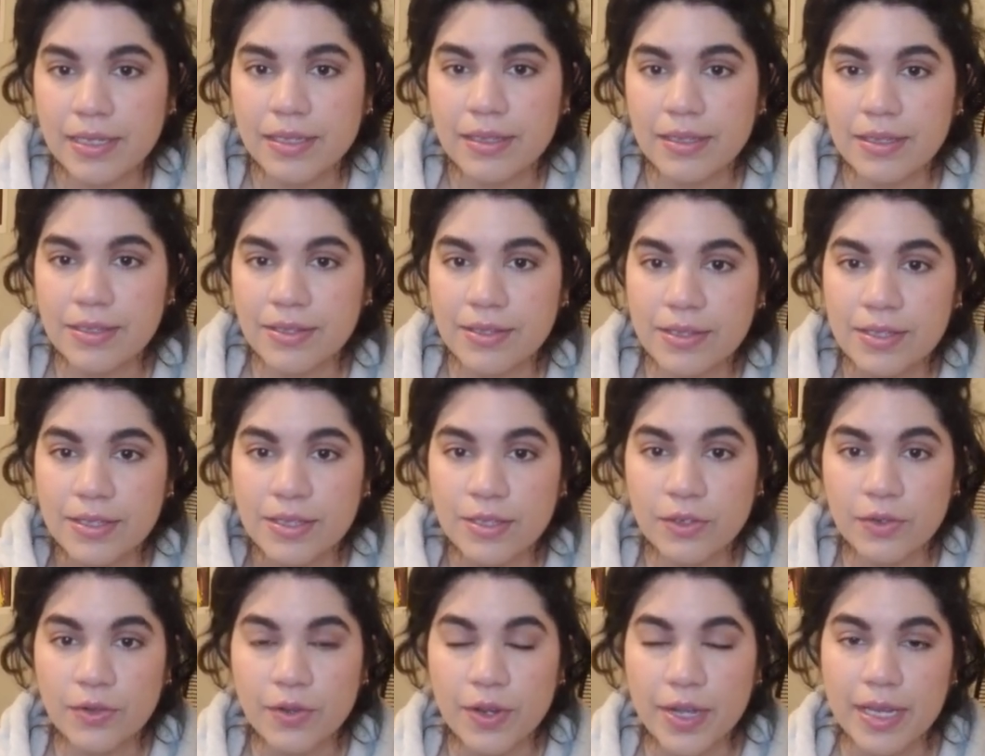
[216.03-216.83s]
This
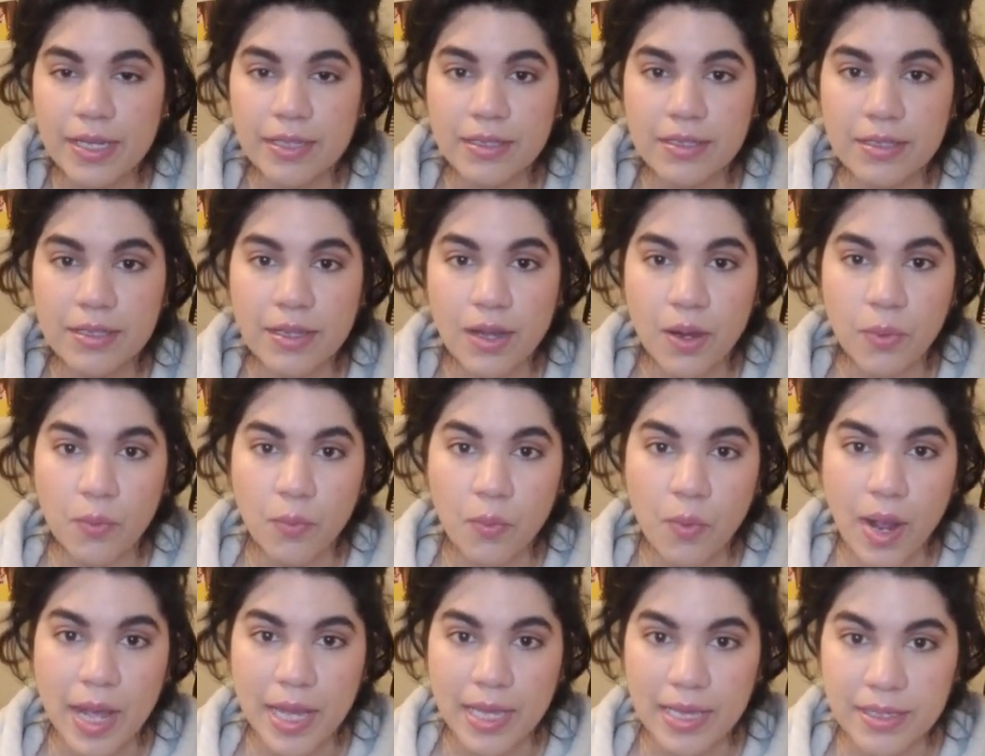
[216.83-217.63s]
isn't gray, it's not
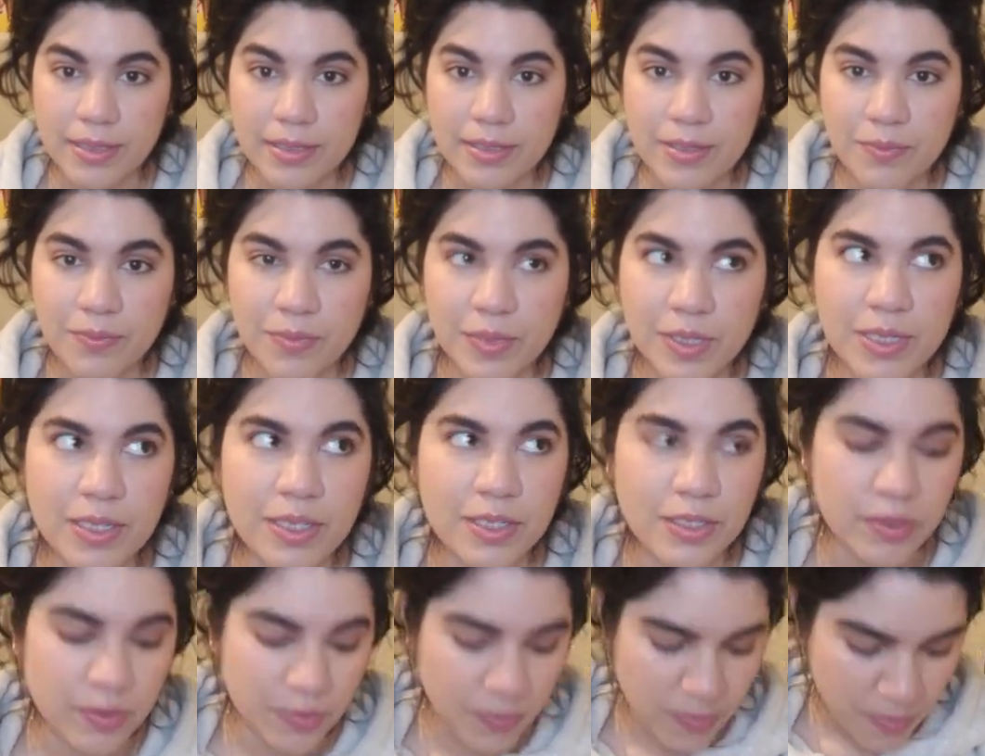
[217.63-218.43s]
white, but
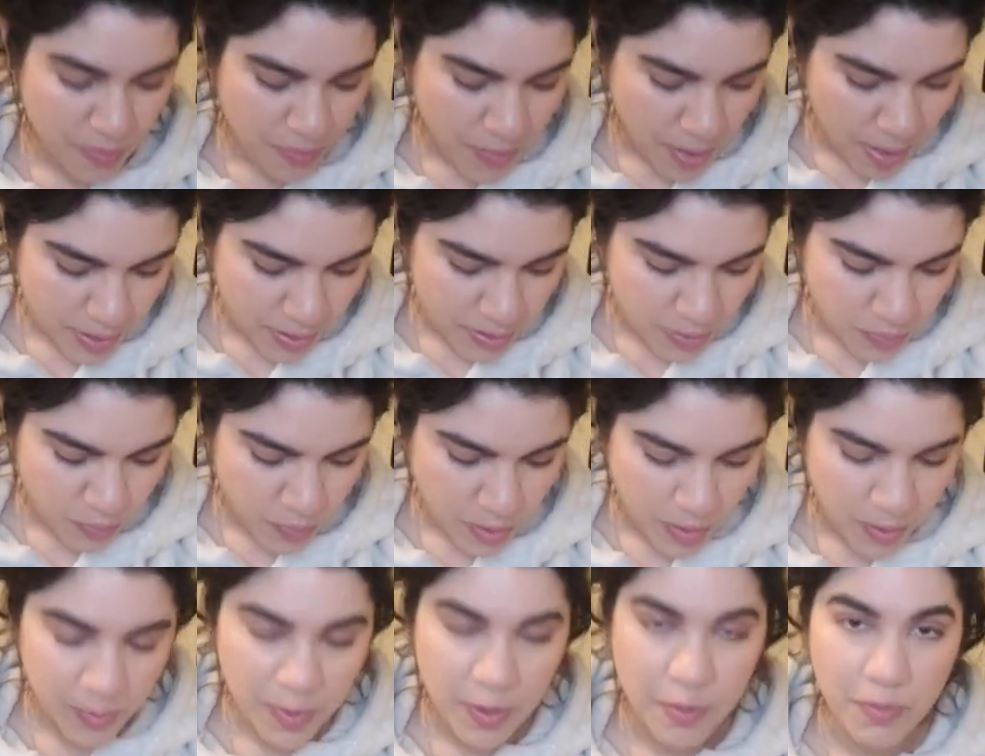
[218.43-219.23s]
it might as
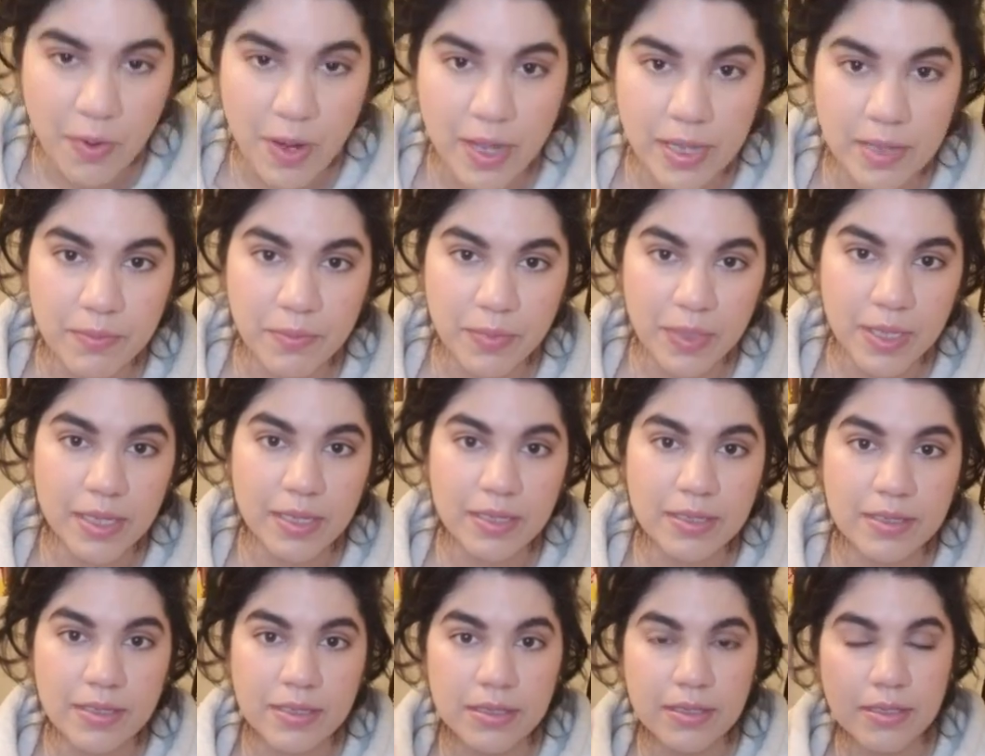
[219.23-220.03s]
well be white
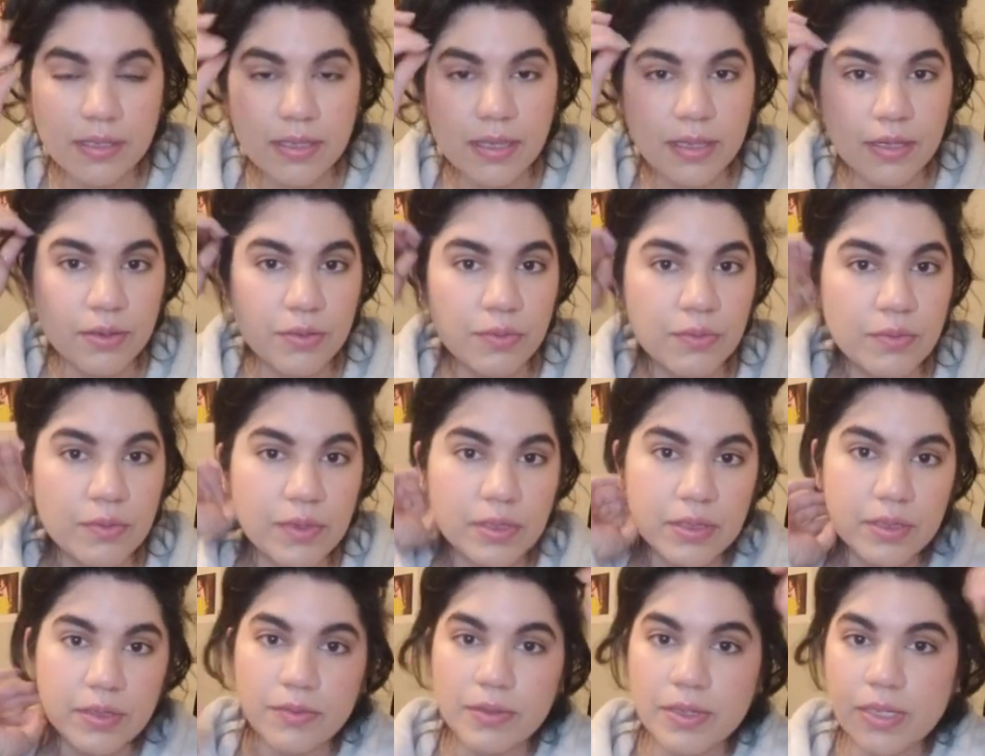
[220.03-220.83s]
because it's like
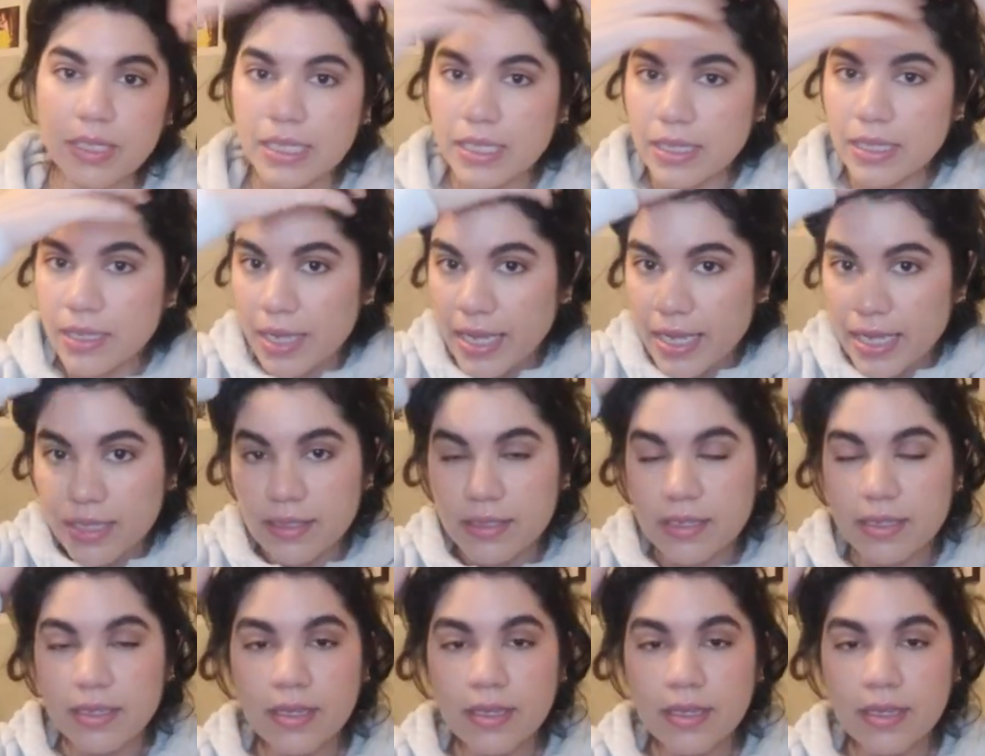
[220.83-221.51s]
really, really light.